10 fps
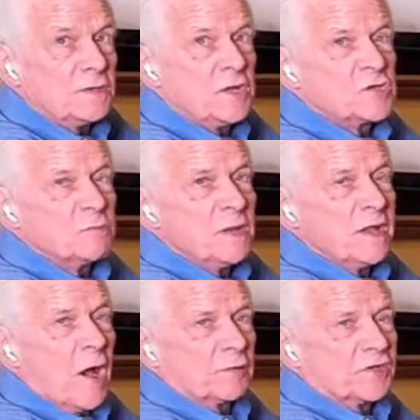teach
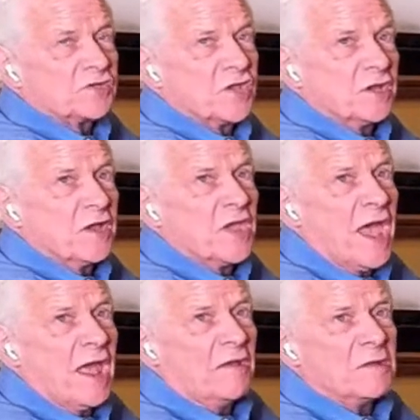me how to sing
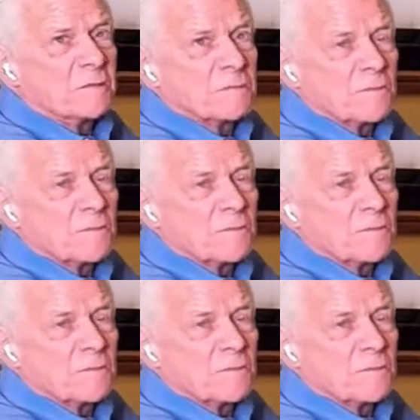again.